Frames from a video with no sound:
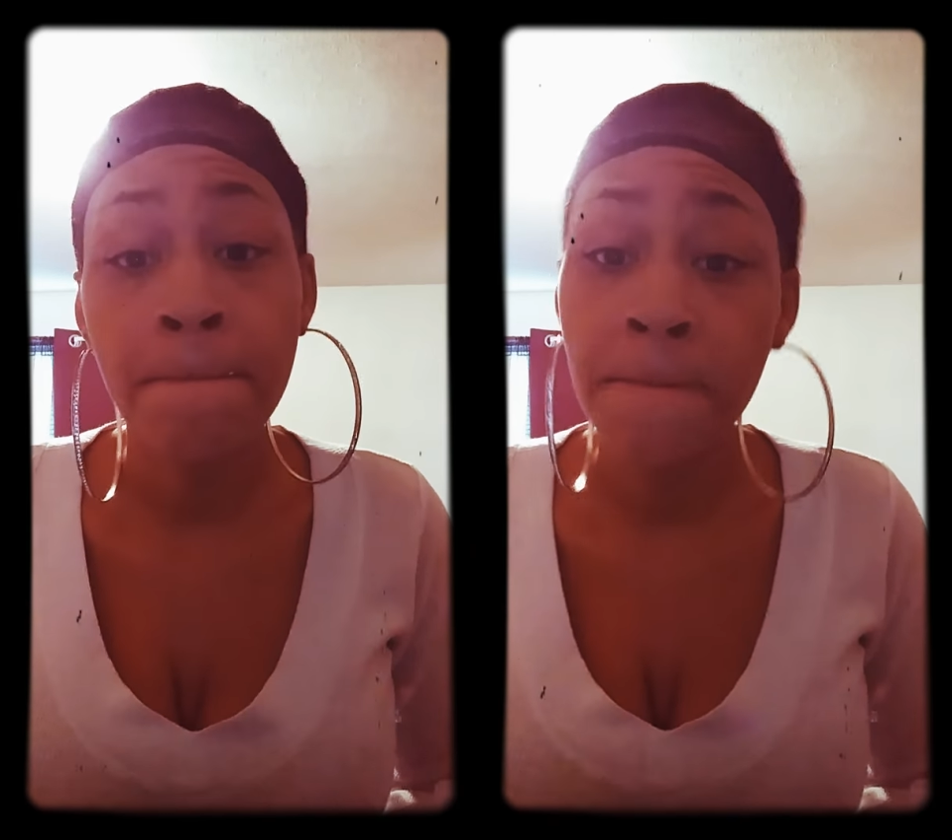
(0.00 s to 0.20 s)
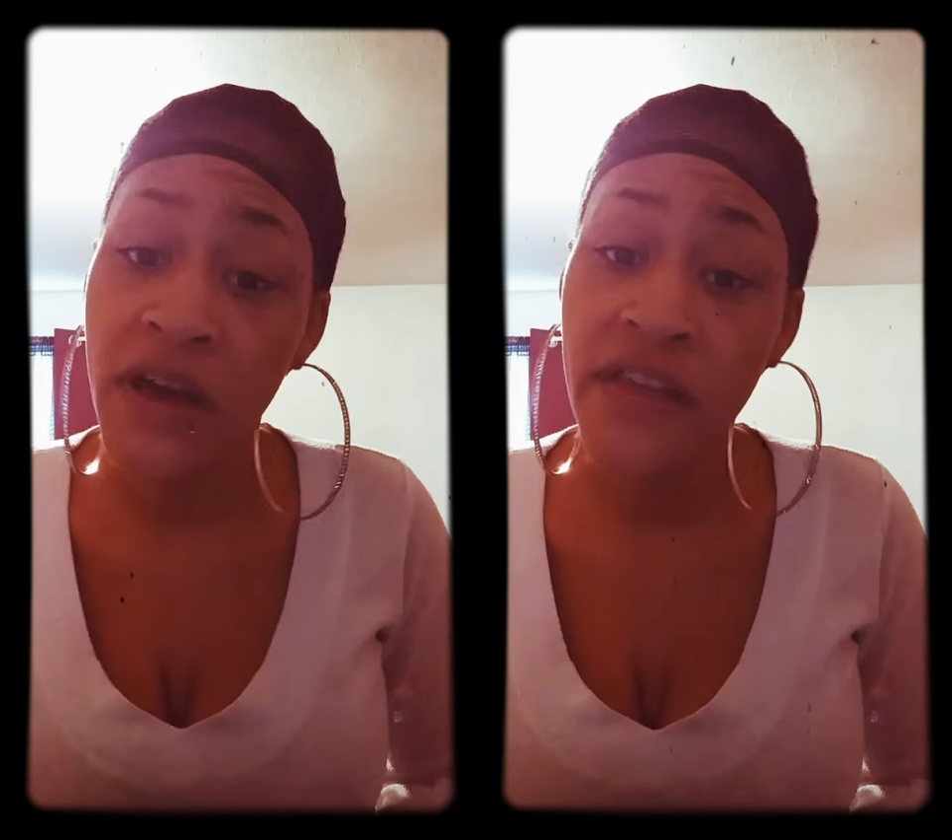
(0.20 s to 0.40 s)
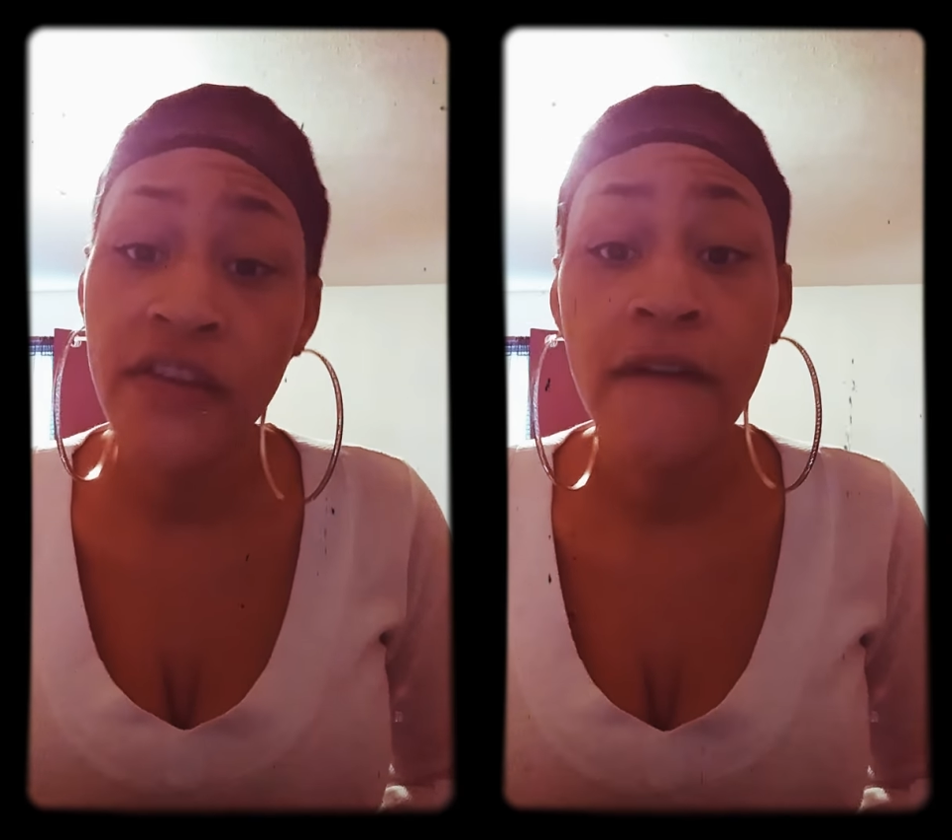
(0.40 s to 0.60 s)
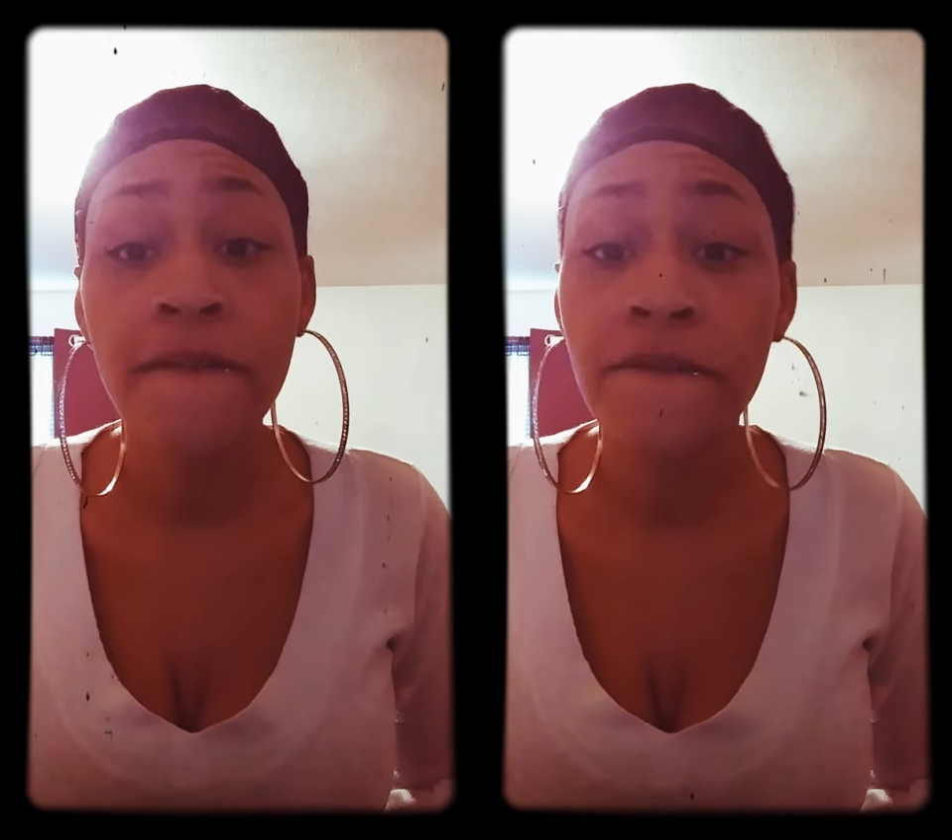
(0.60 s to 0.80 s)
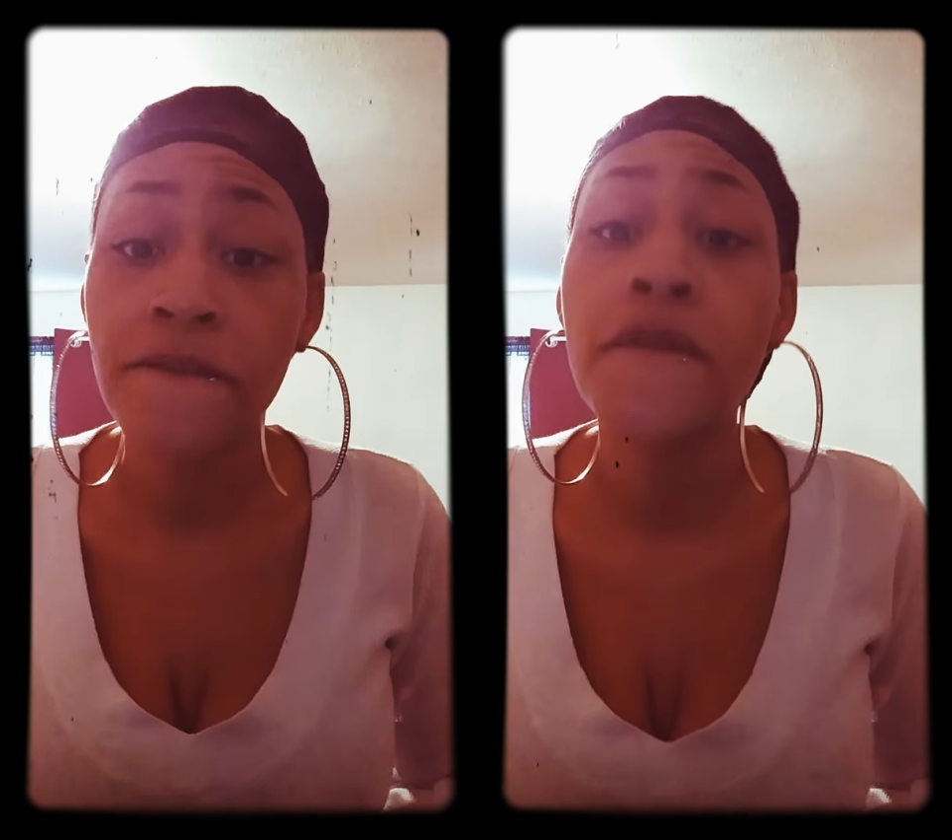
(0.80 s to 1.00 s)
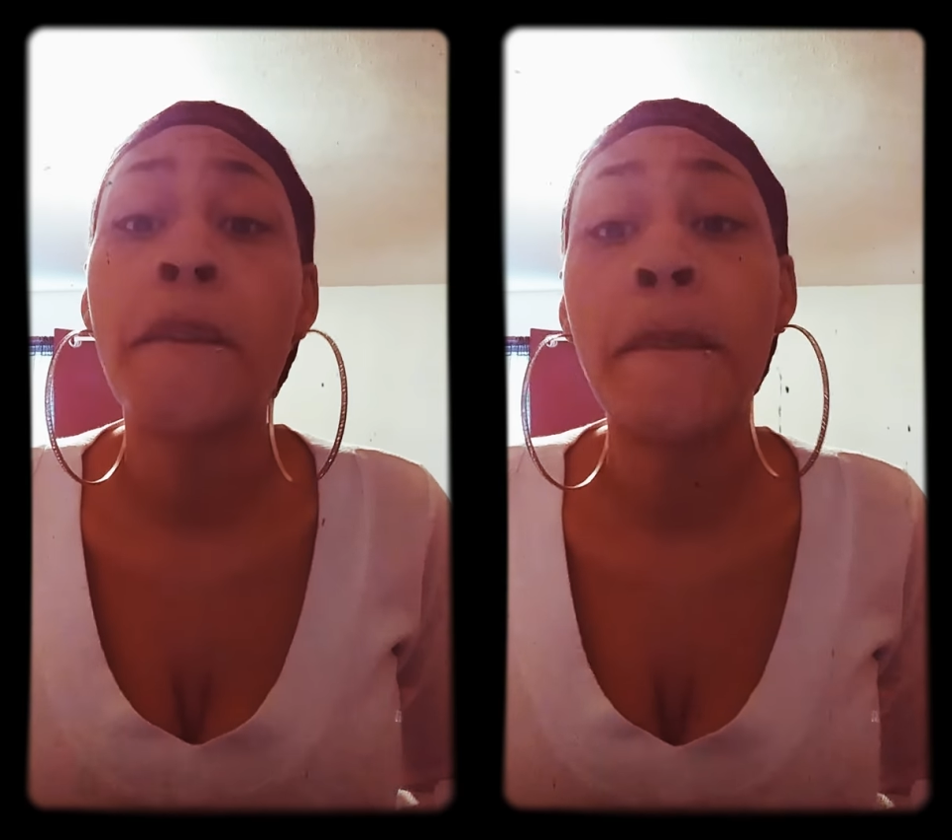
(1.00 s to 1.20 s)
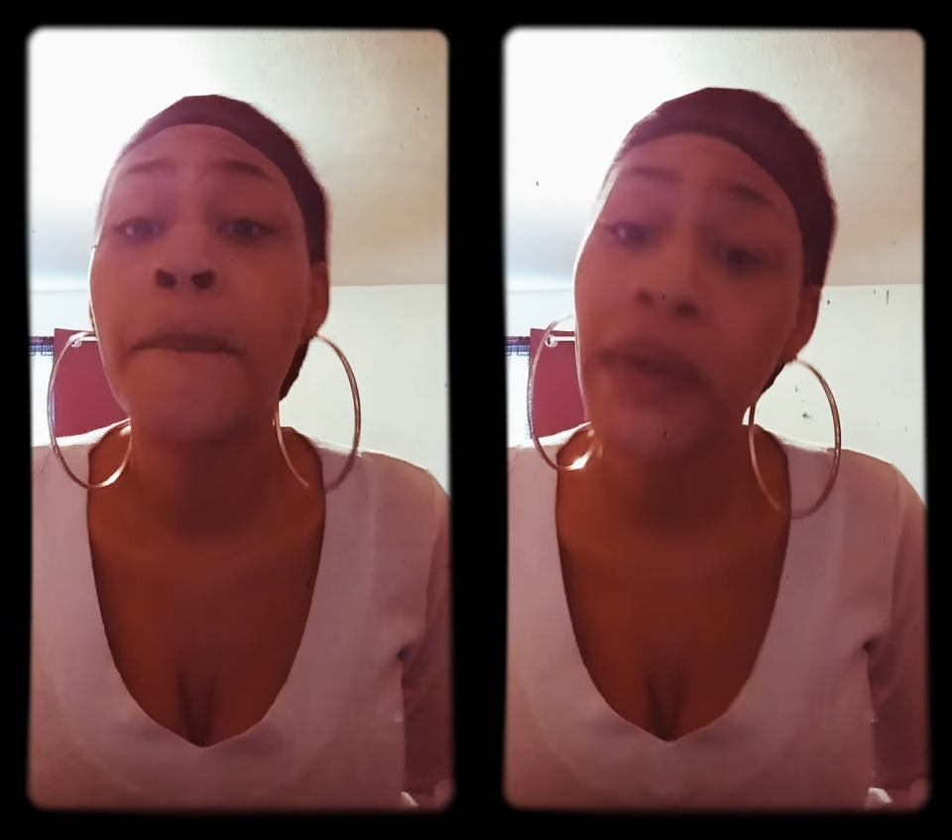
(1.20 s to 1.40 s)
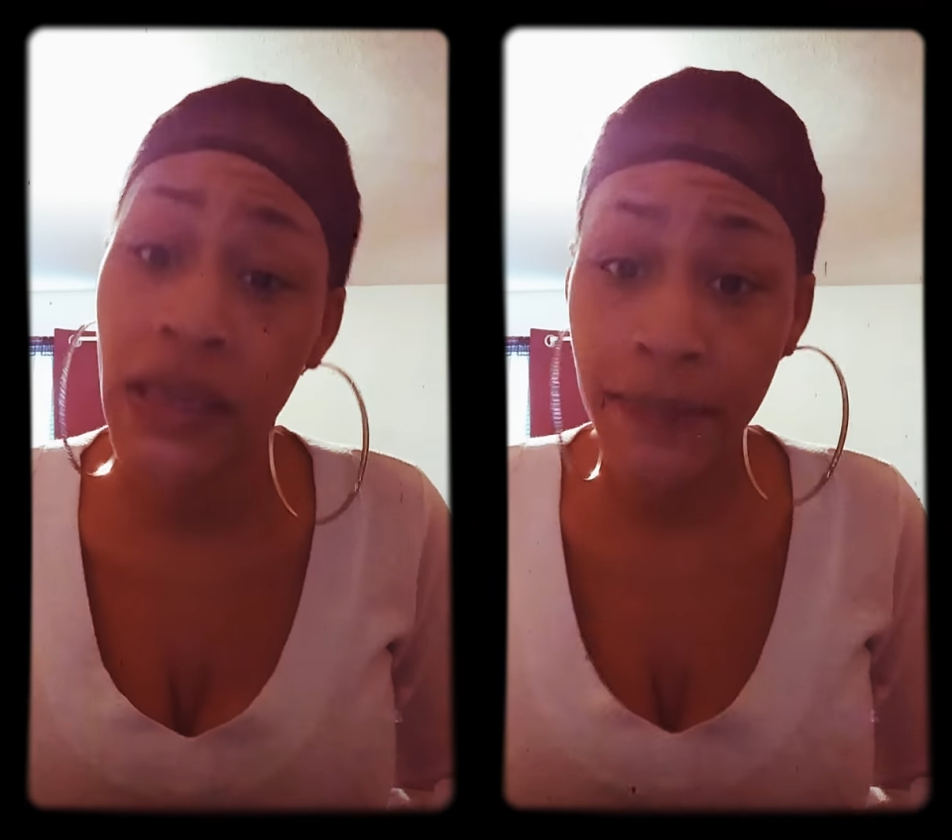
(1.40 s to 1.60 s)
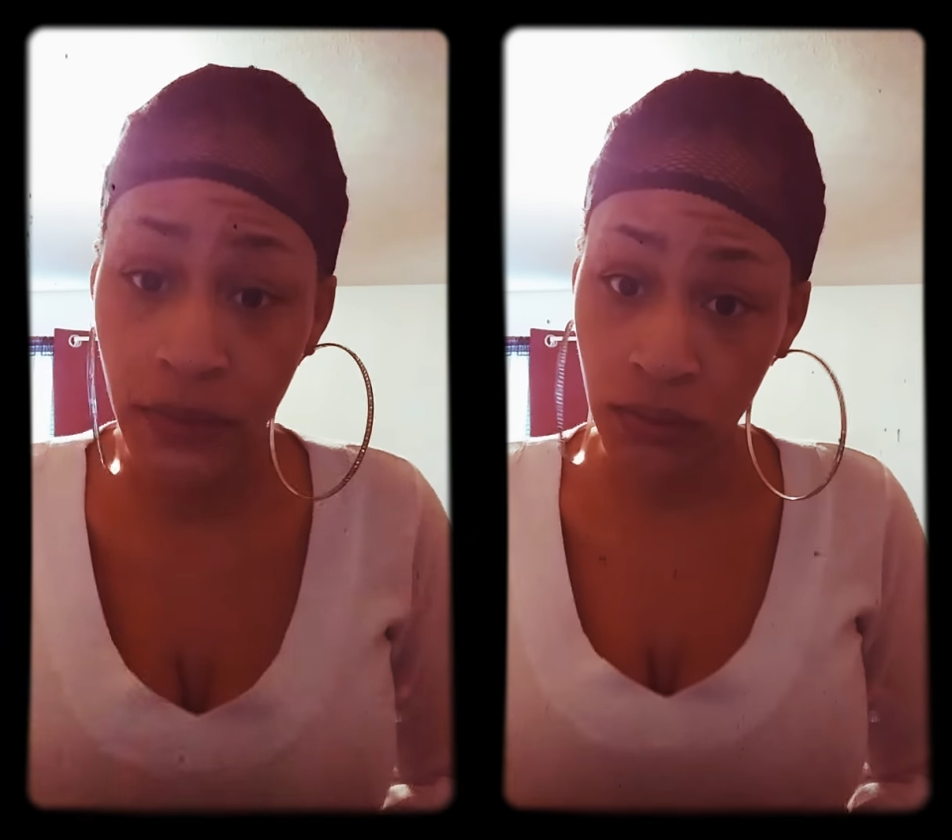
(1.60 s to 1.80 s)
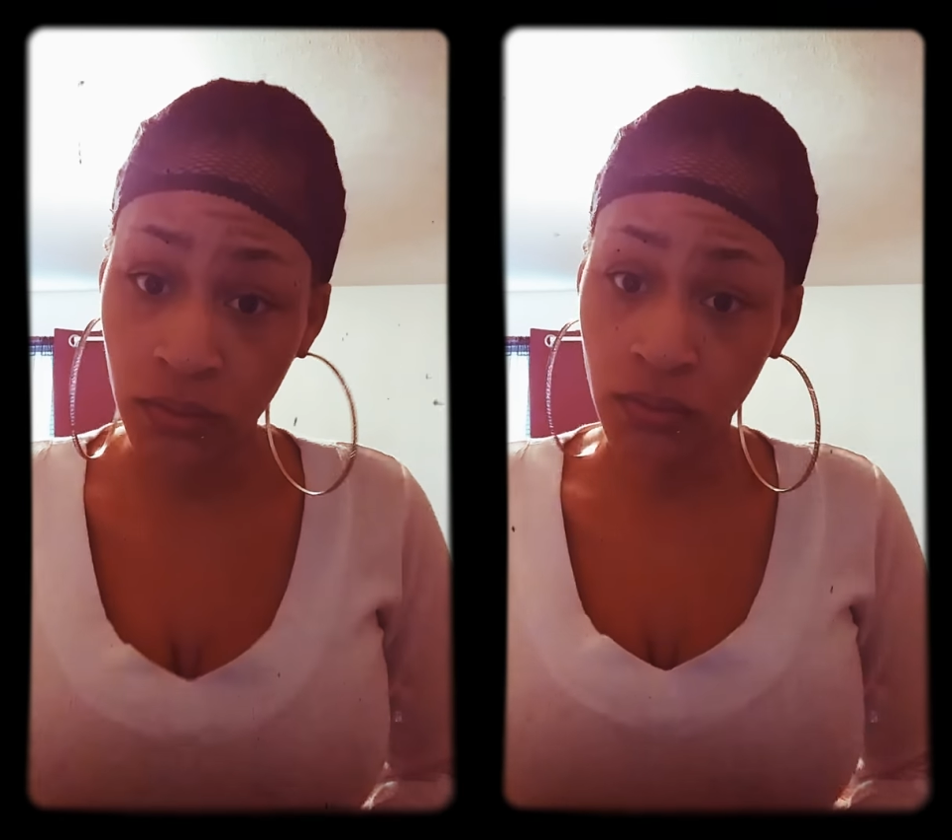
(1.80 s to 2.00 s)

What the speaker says: mother people.